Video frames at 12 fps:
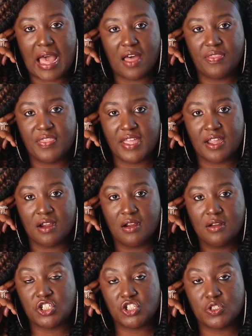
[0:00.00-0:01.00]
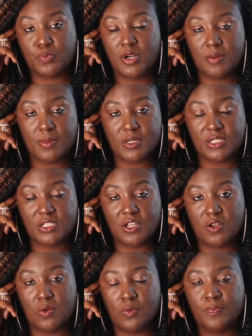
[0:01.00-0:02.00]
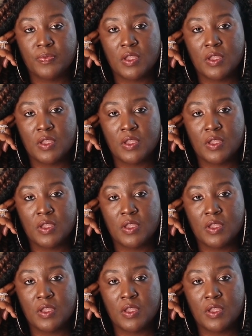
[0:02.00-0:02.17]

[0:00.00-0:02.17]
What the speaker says: out there. She just pretty much told,